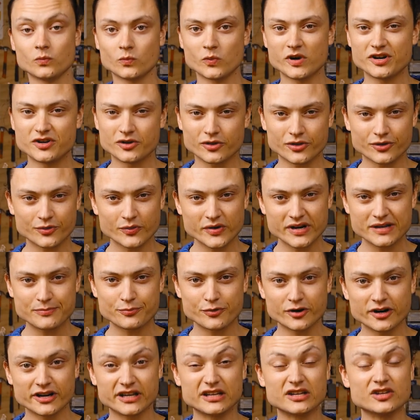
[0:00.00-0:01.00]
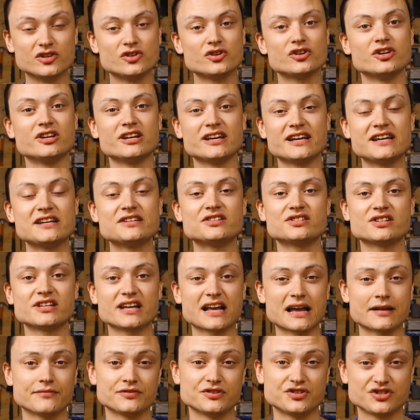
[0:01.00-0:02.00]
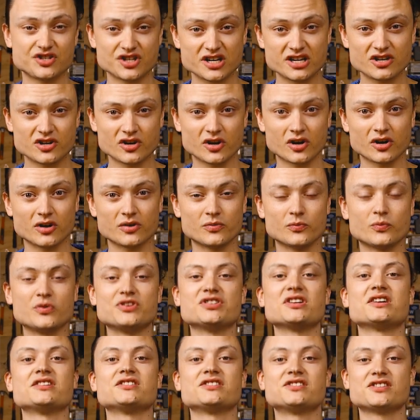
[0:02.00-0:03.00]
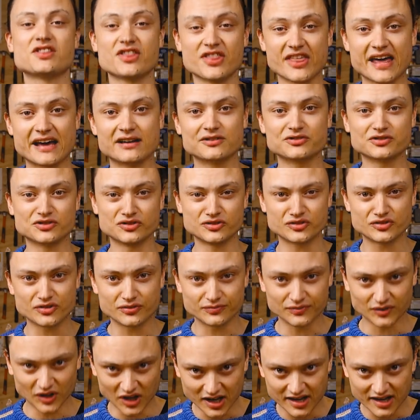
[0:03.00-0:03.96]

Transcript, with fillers: When you're 3D printing, you can easily have a G-code which has thousands of